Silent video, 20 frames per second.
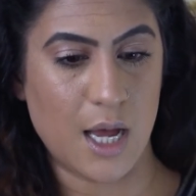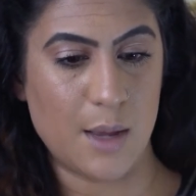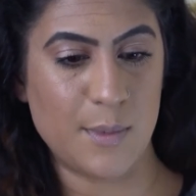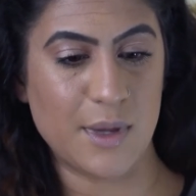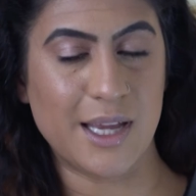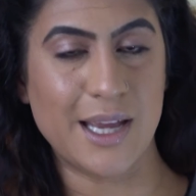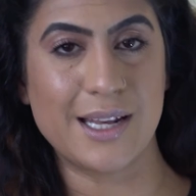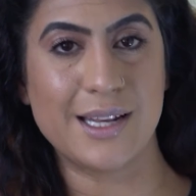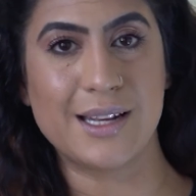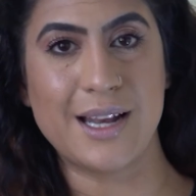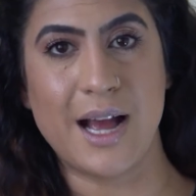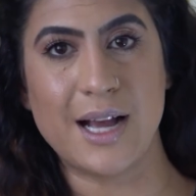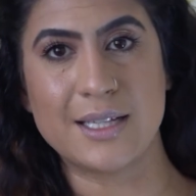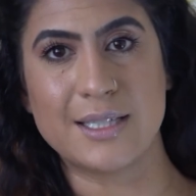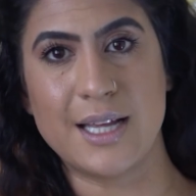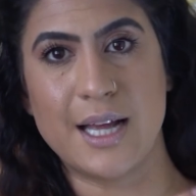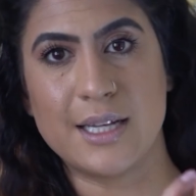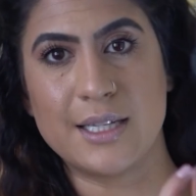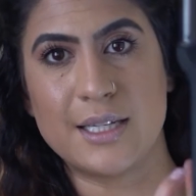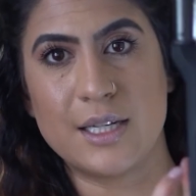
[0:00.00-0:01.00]
Again, it has
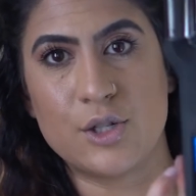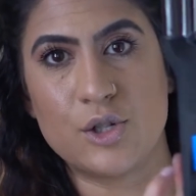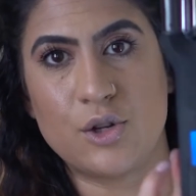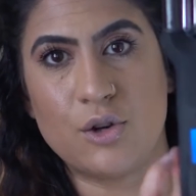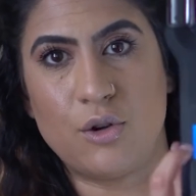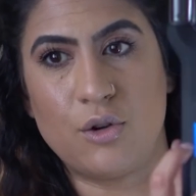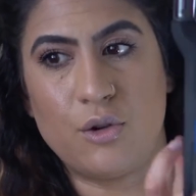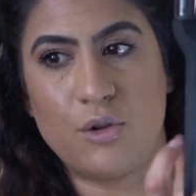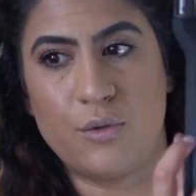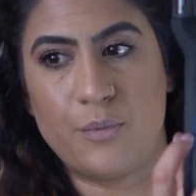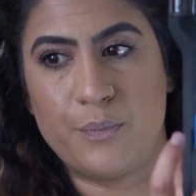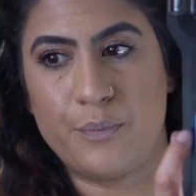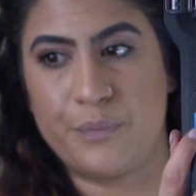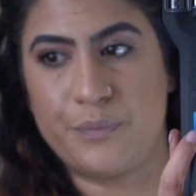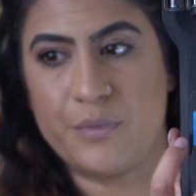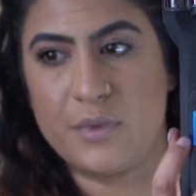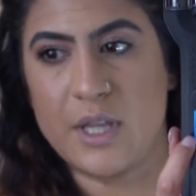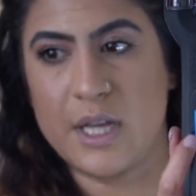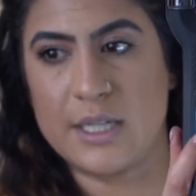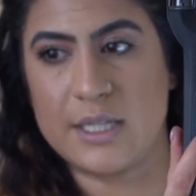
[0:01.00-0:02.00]
that digital
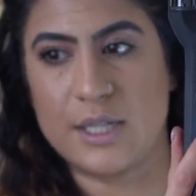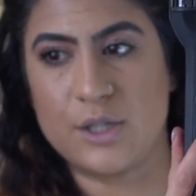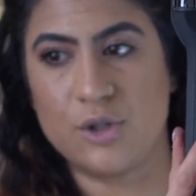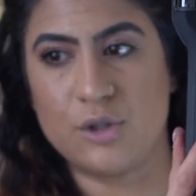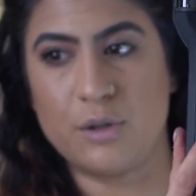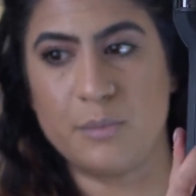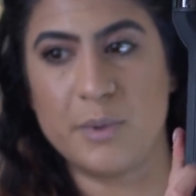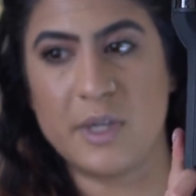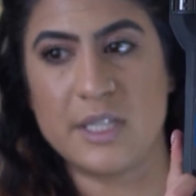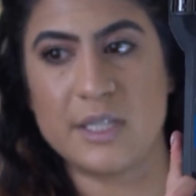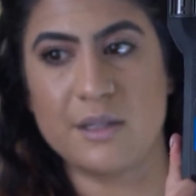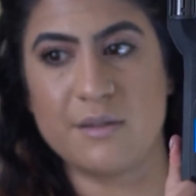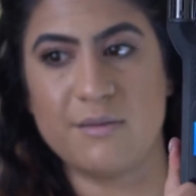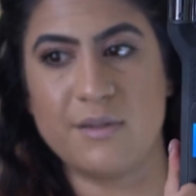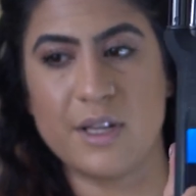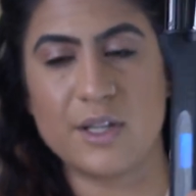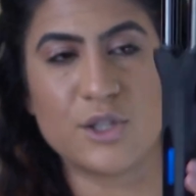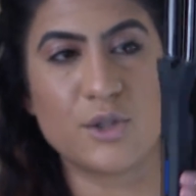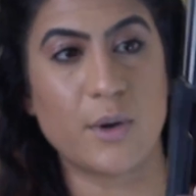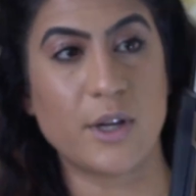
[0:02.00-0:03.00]
piece of
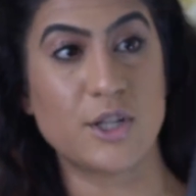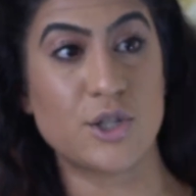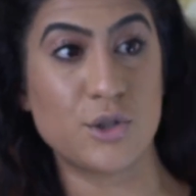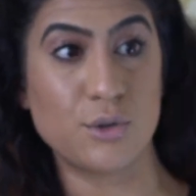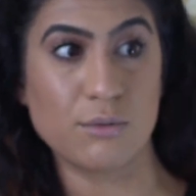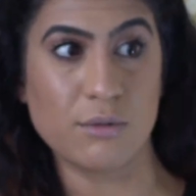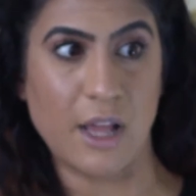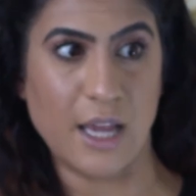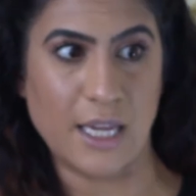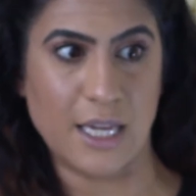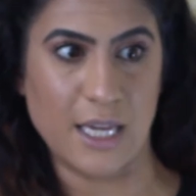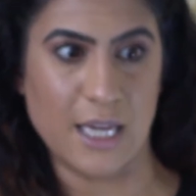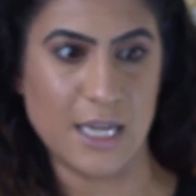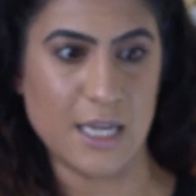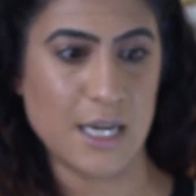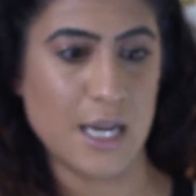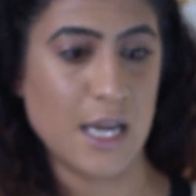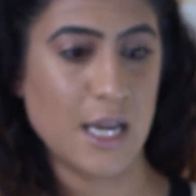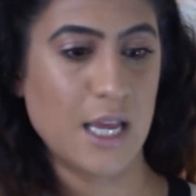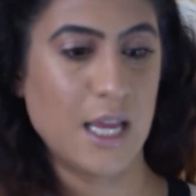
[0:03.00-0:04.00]
it, so I do like
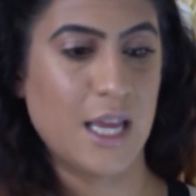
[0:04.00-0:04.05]
it.